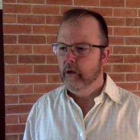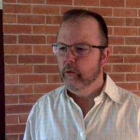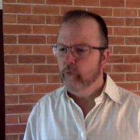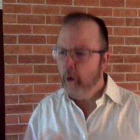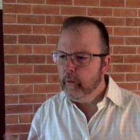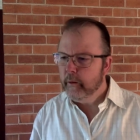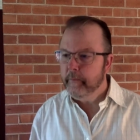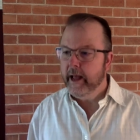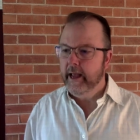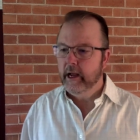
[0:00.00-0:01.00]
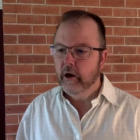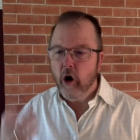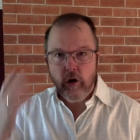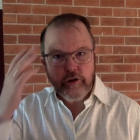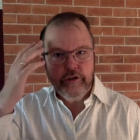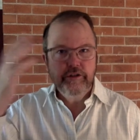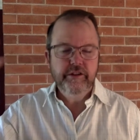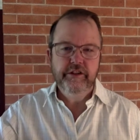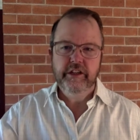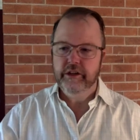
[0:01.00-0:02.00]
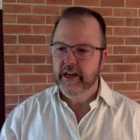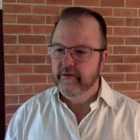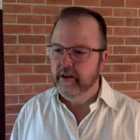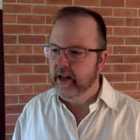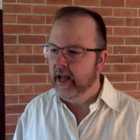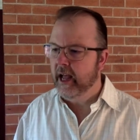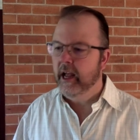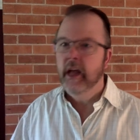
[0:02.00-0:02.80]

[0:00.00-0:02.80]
Why would we make a conscious decision every day